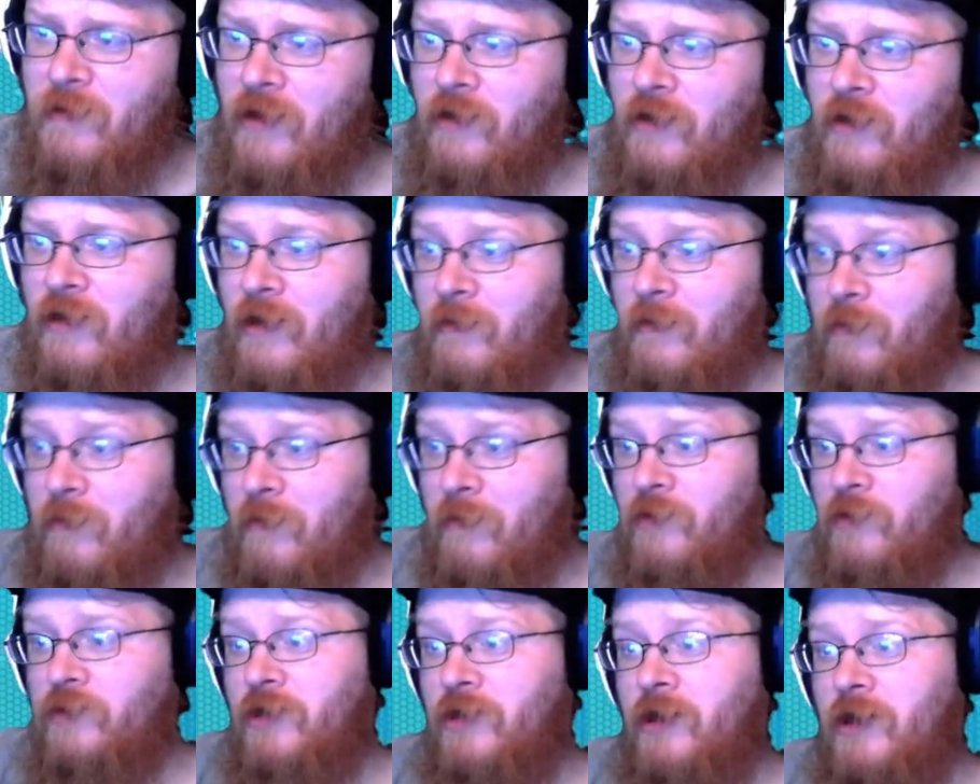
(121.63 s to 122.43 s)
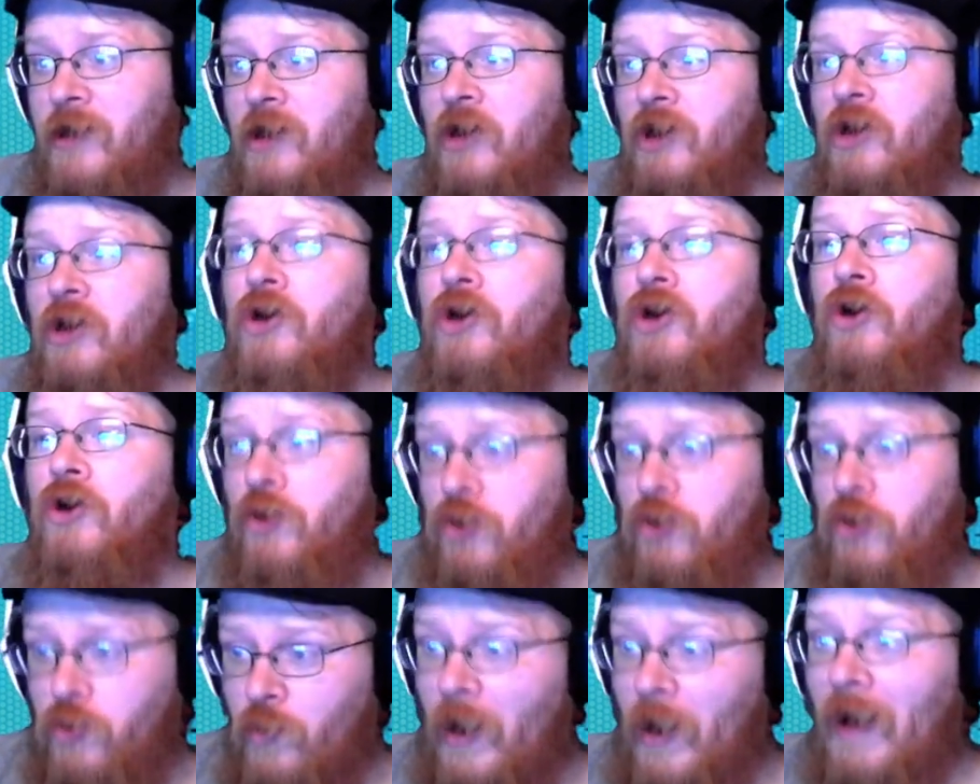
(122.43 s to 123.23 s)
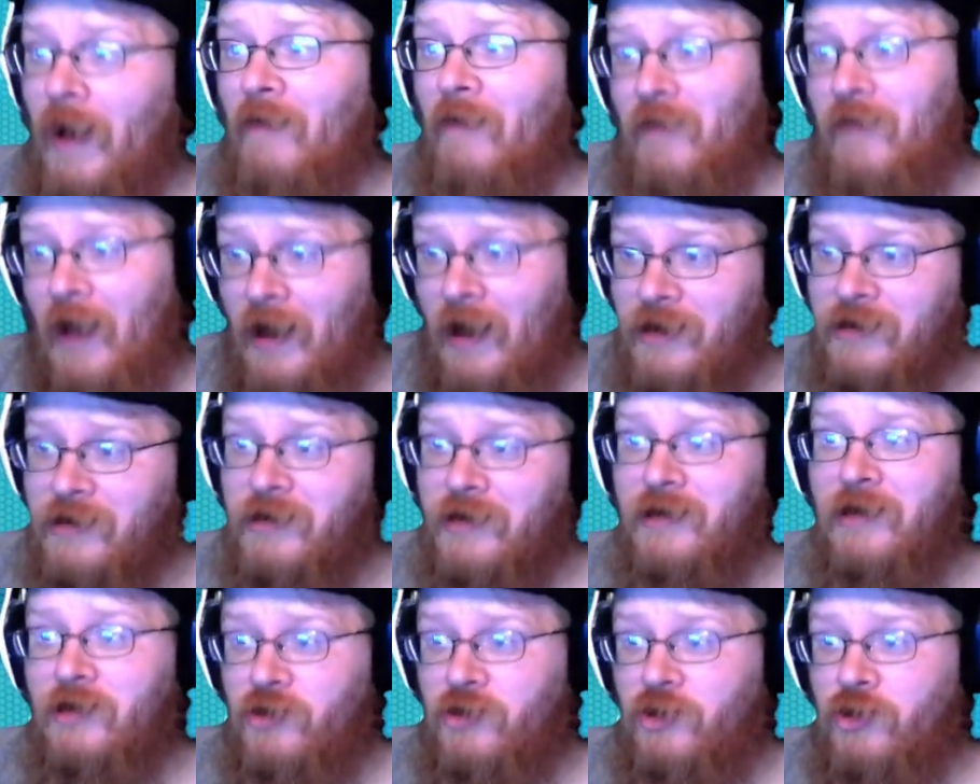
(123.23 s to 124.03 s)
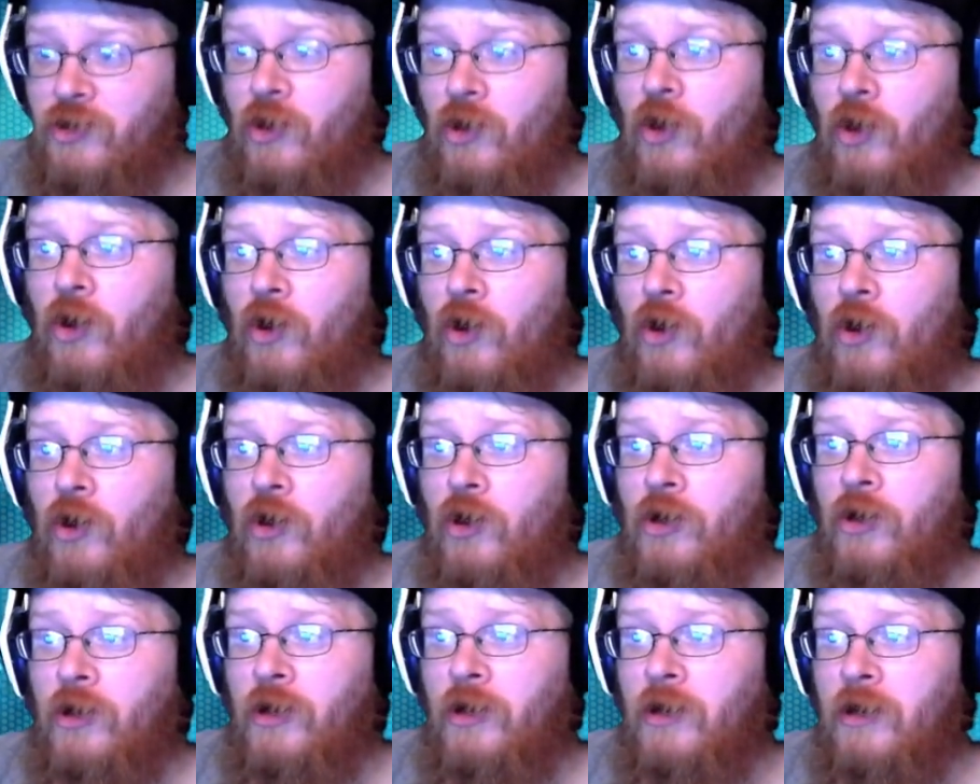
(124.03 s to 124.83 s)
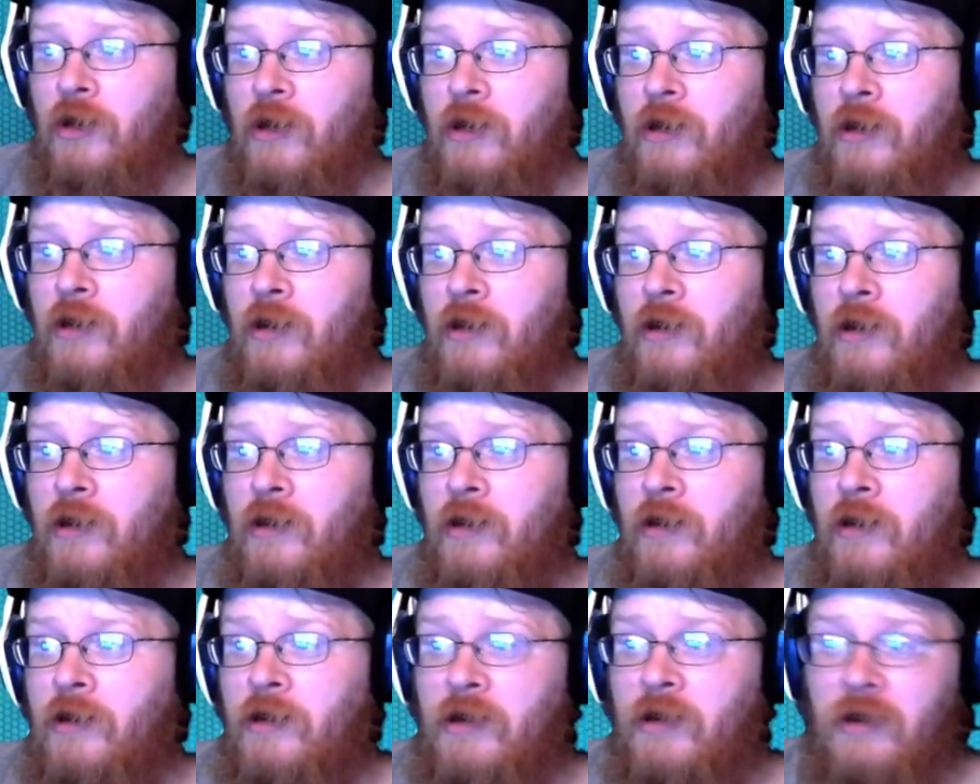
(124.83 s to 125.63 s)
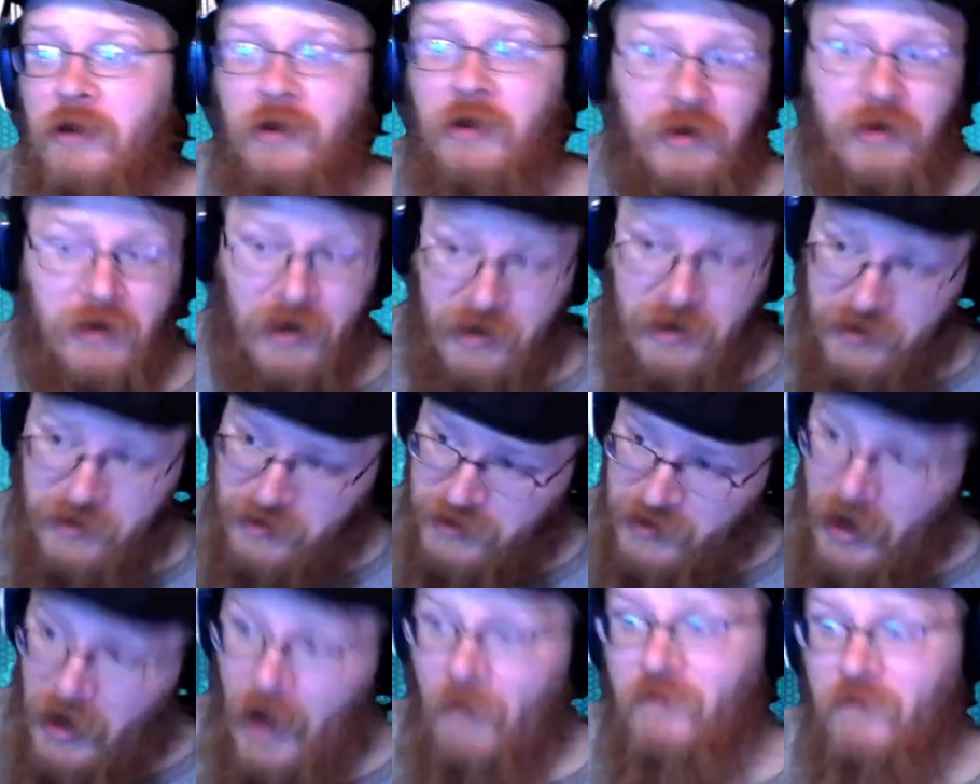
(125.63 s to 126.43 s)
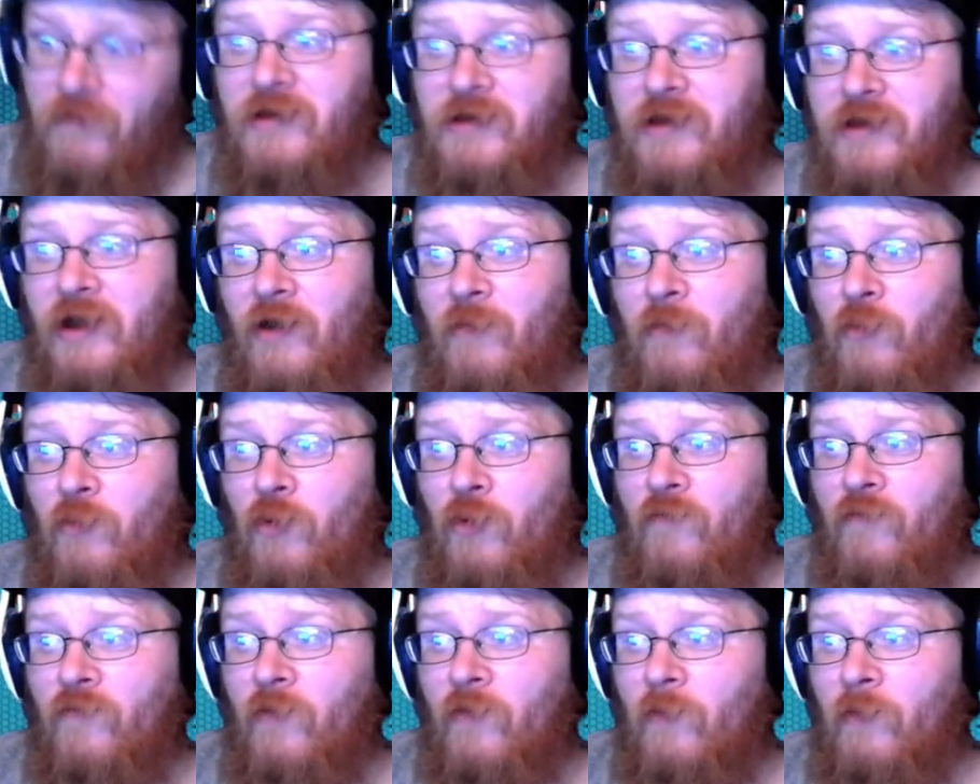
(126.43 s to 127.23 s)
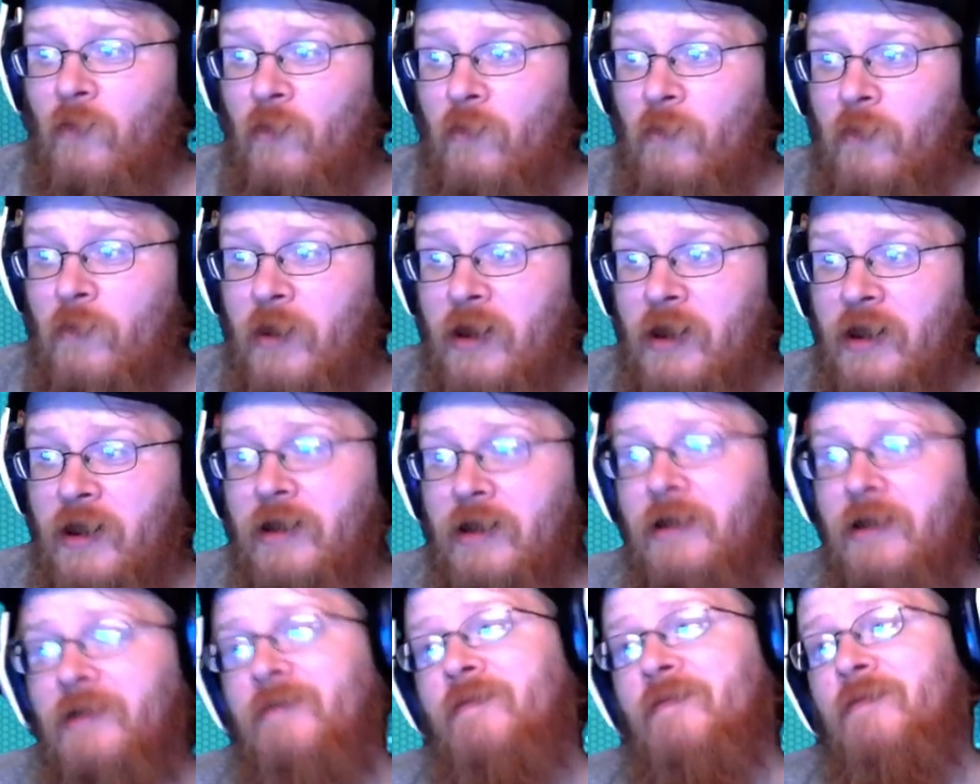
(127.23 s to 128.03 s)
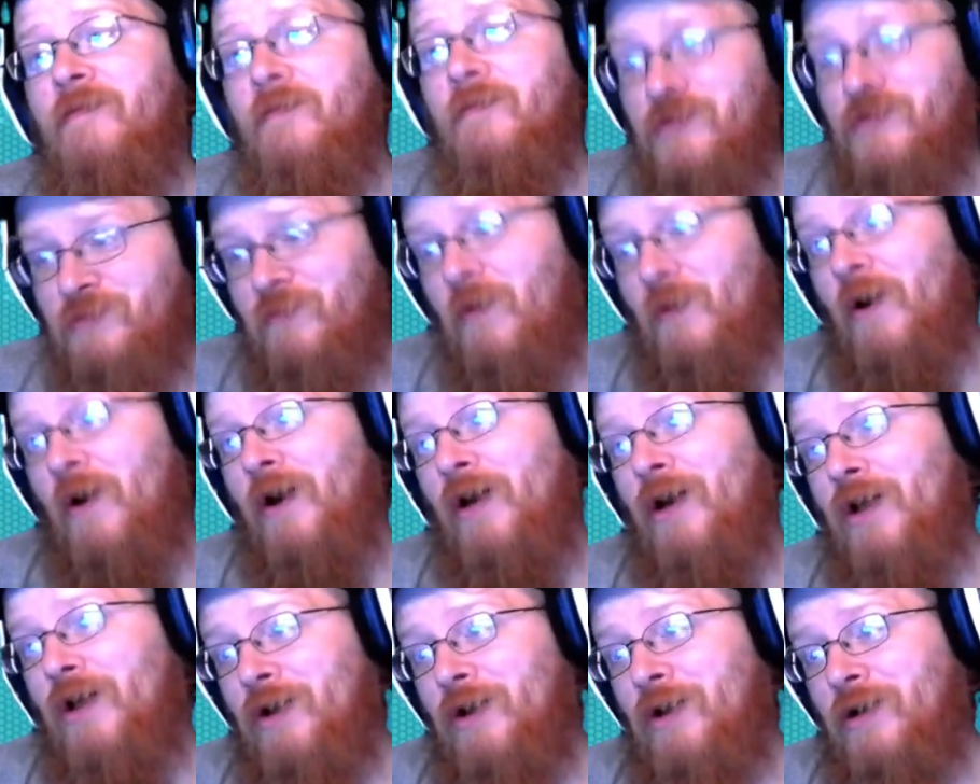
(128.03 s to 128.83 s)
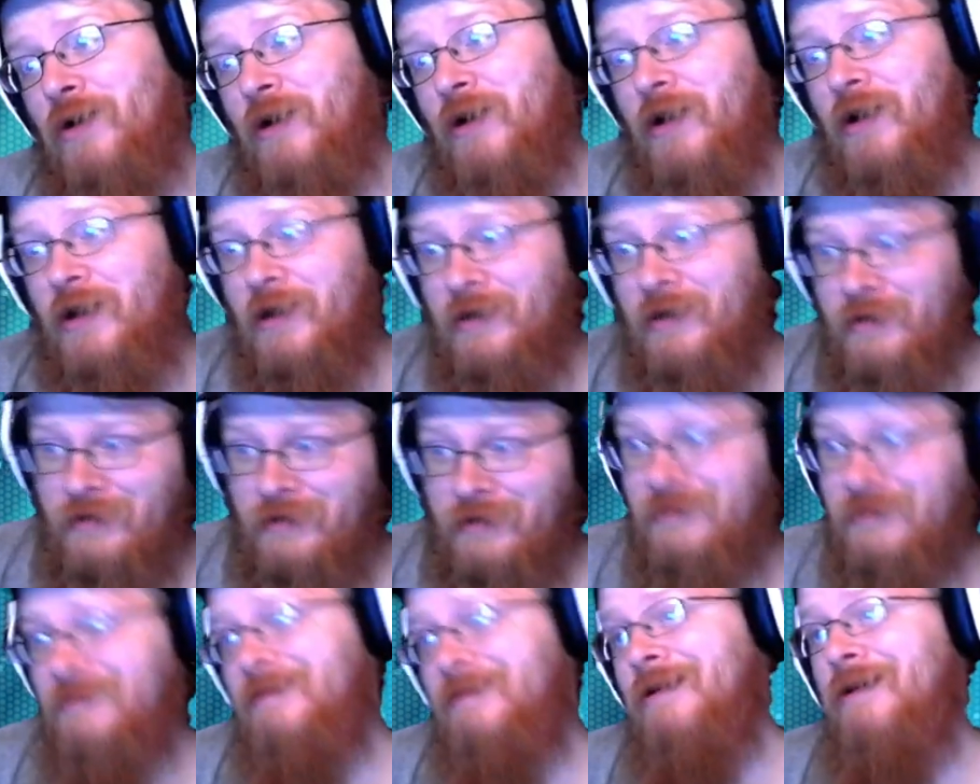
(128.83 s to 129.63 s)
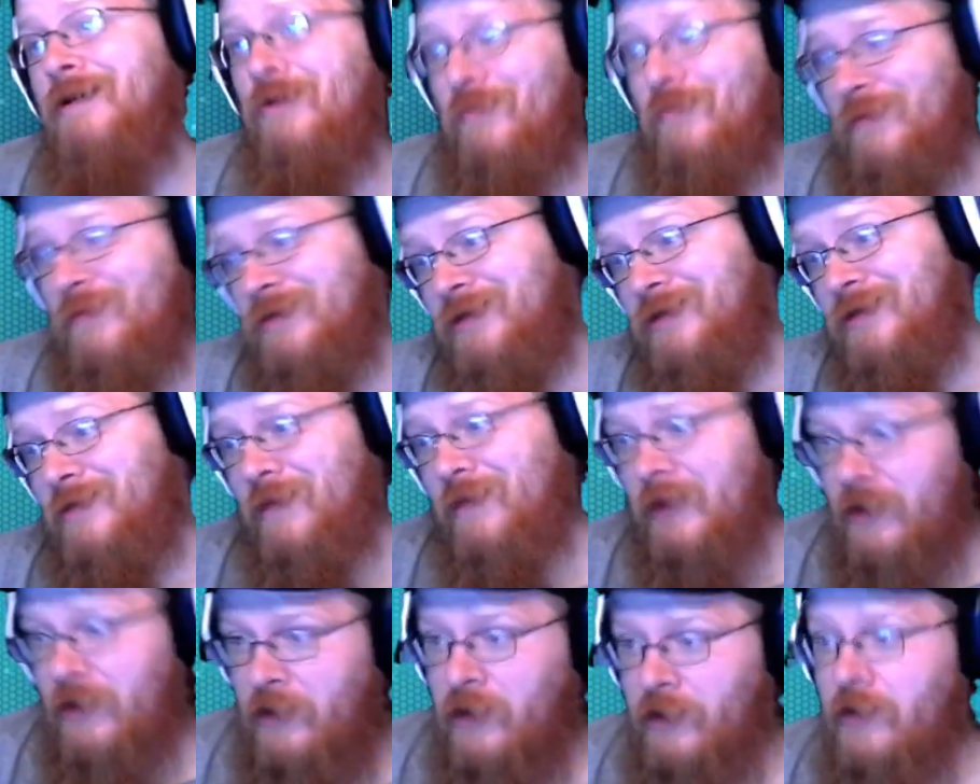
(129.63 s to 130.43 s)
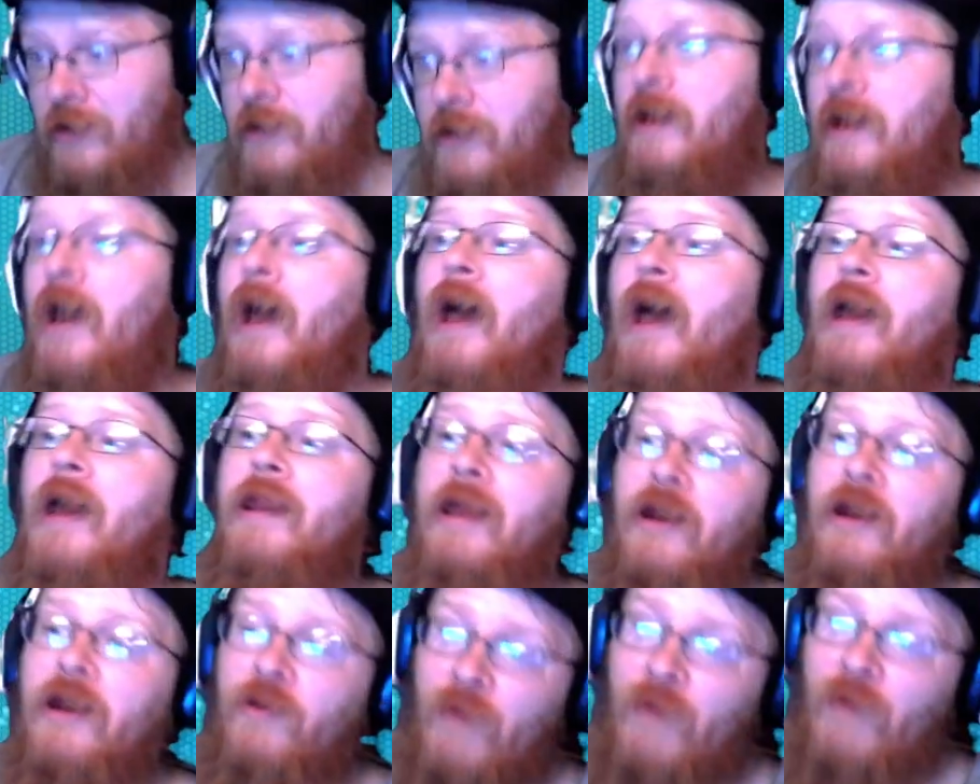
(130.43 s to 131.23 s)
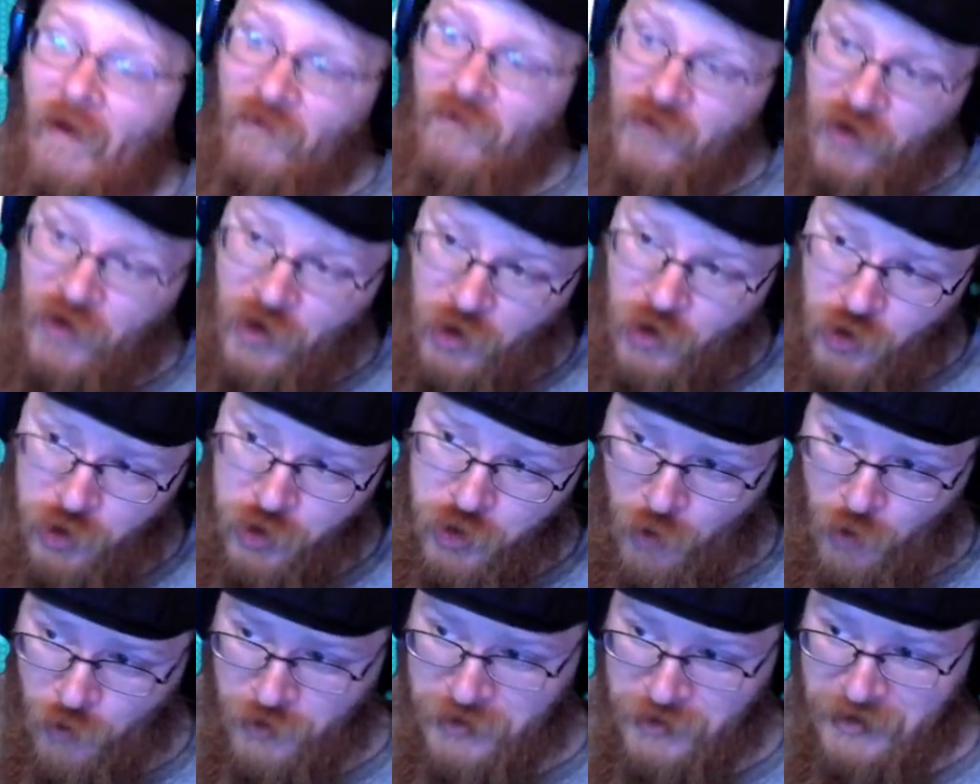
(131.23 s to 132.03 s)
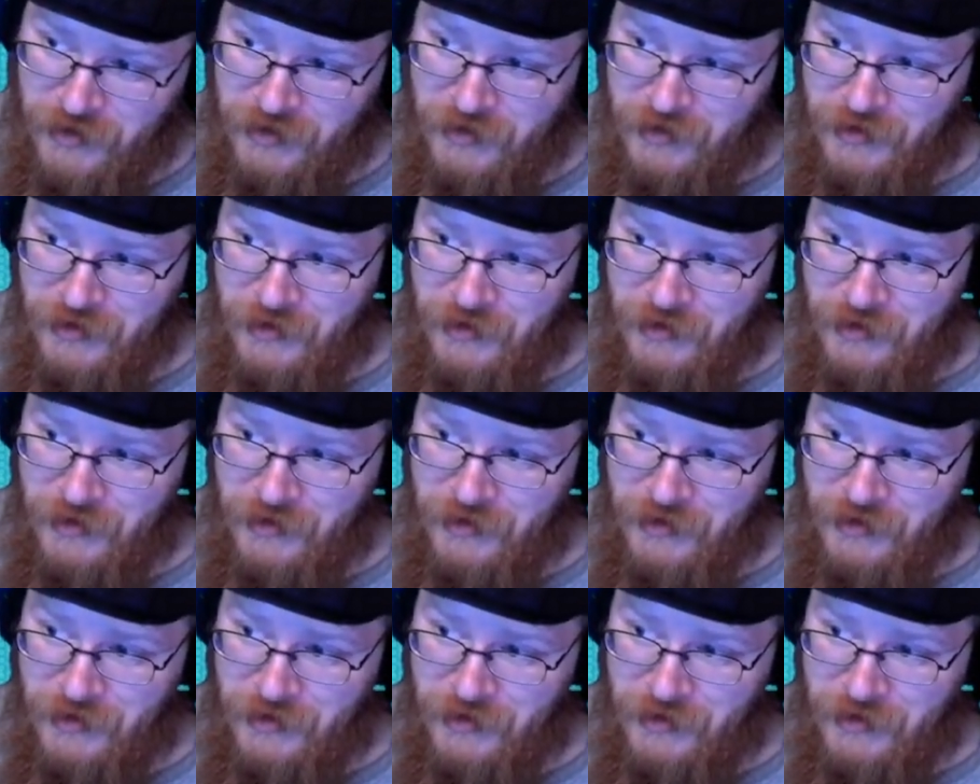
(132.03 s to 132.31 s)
like pretty much like you have got to get to her. gotta stop this hell portal from opening. Spoiler, it opens anyway. And then you have to close it.